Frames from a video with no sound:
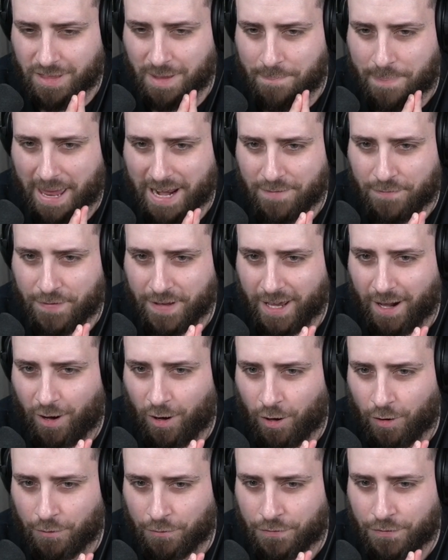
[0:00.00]
benefit
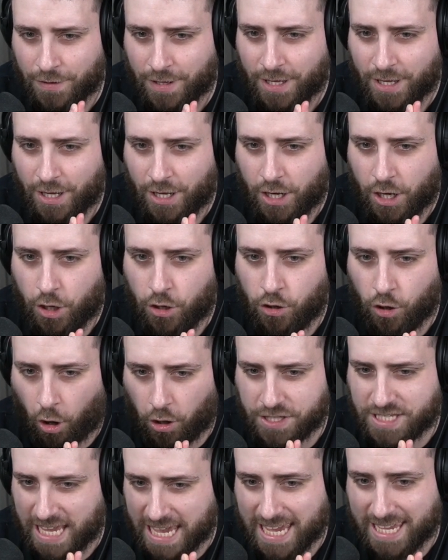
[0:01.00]
of
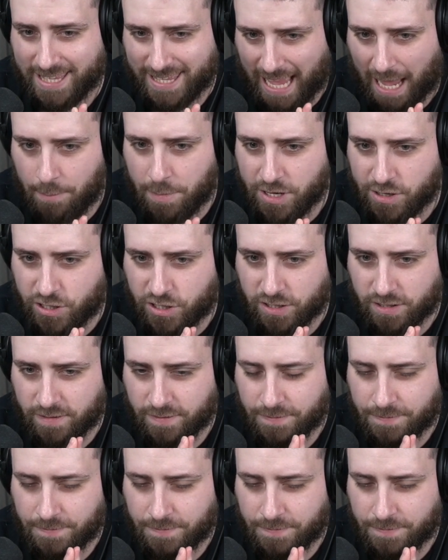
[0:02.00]
not taking damage